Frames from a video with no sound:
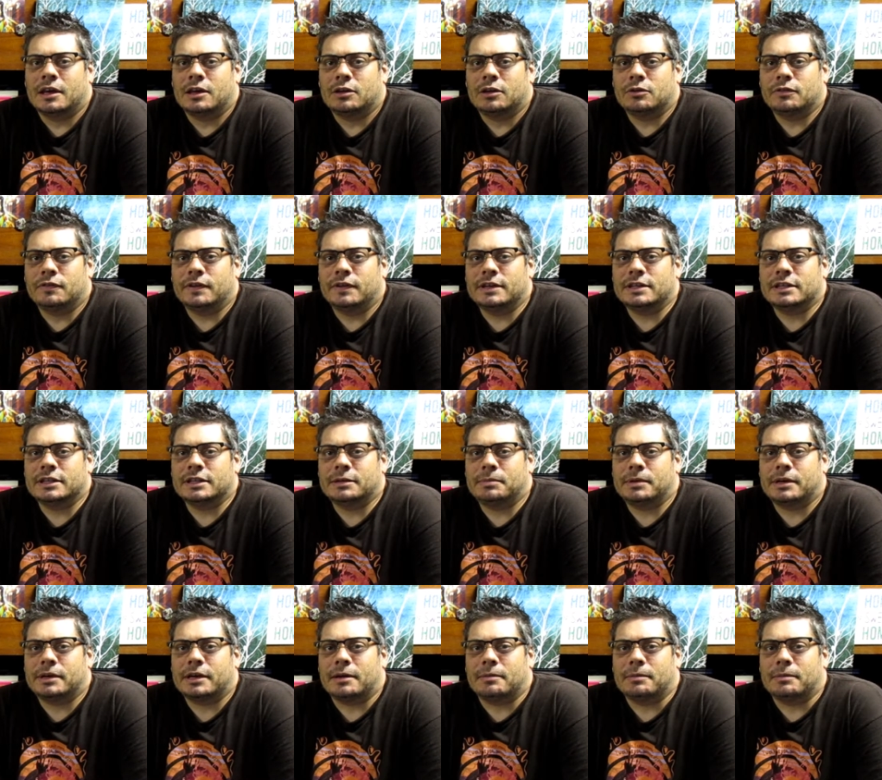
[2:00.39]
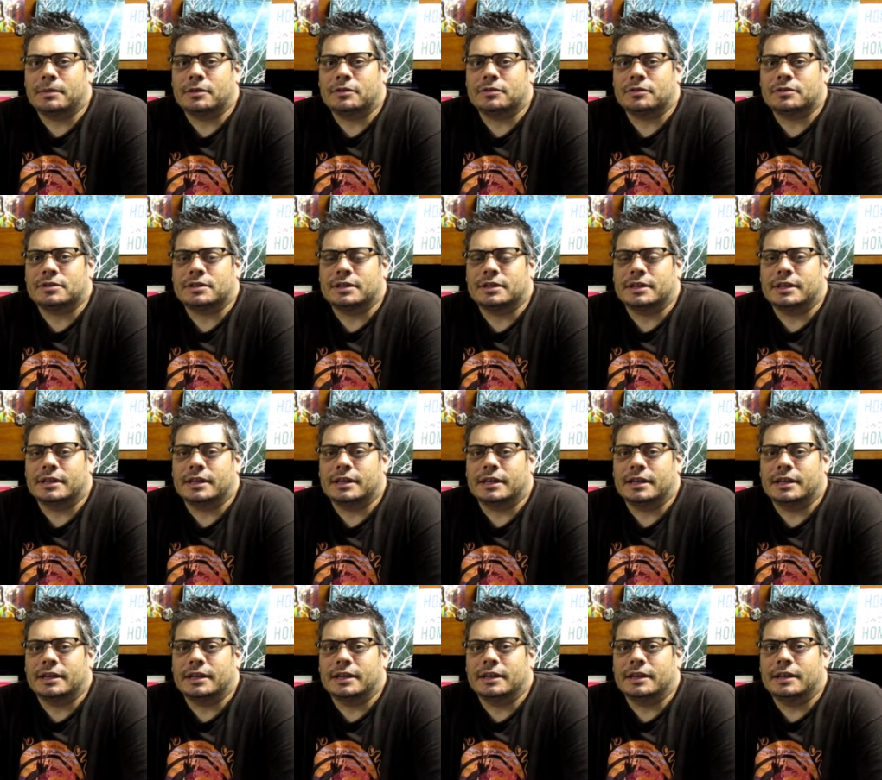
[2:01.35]
you eventually become interested
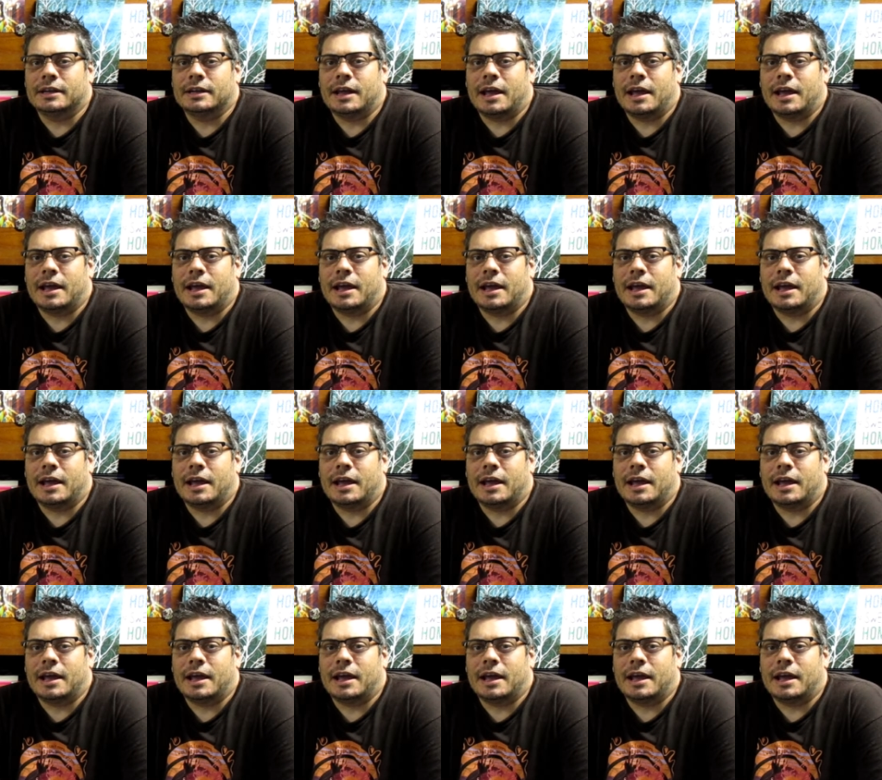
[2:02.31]
in